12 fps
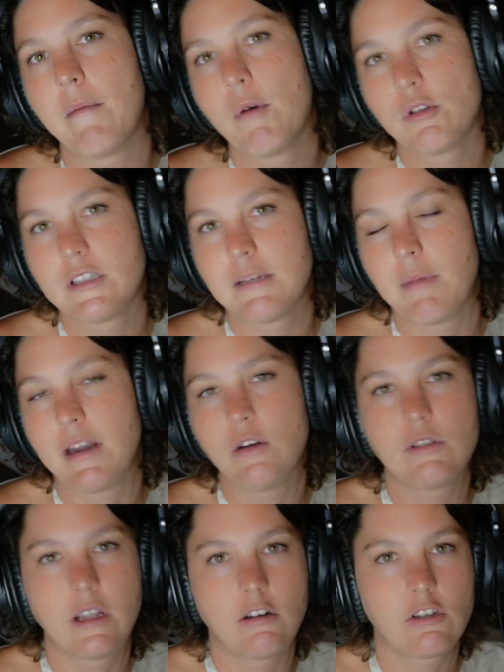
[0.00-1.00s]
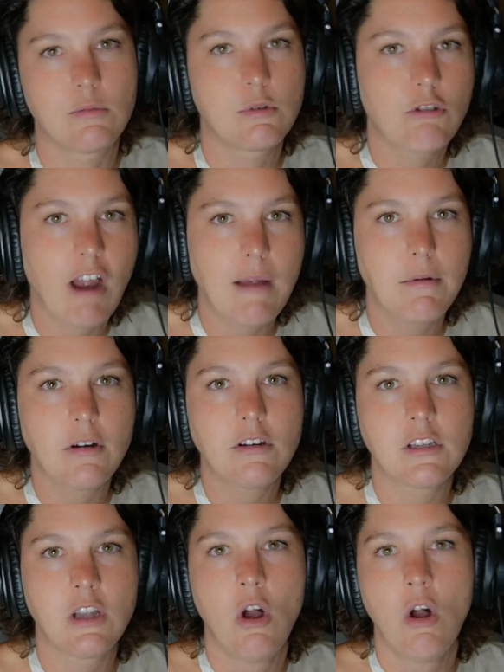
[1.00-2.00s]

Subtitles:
mostly my newsletter subscribers